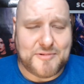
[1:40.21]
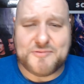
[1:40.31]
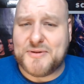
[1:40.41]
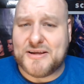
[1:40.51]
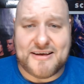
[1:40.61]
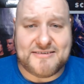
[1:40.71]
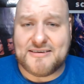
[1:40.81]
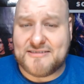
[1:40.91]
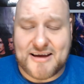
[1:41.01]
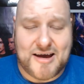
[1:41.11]
Must be
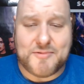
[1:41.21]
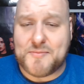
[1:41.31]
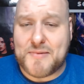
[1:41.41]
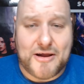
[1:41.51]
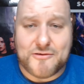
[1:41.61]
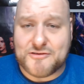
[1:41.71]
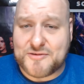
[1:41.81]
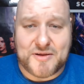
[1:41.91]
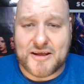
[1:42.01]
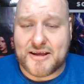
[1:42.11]
Leslie's time to mate or
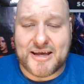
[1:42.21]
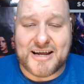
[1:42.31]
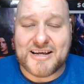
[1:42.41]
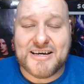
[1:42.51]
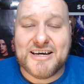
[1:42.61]
something like that.